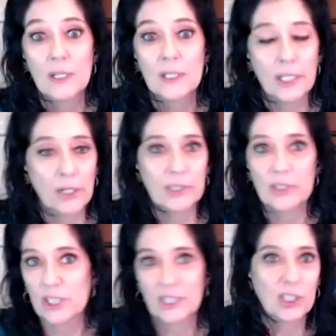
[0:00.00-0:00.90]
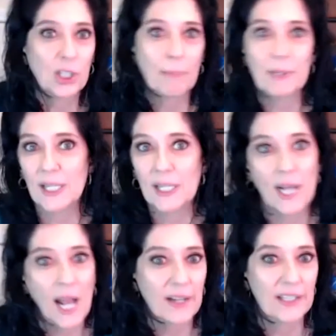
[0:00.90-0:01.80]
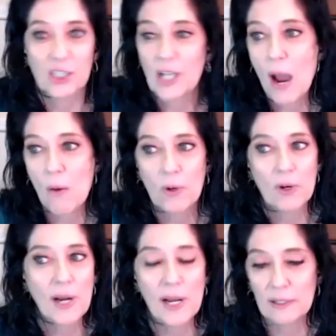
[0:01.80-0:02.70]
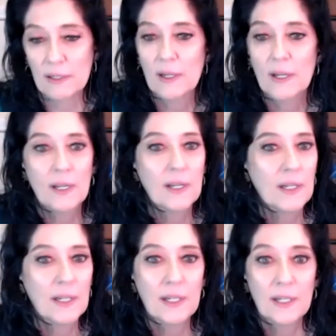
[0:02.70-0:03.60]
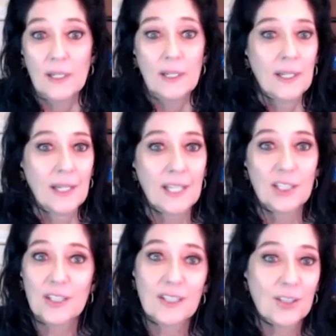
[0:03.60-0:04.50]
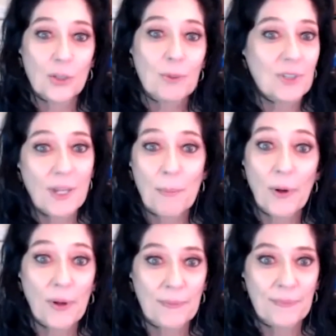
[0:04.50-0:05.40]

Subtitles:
You're just jumping in and out of the shower, and it's just super simple.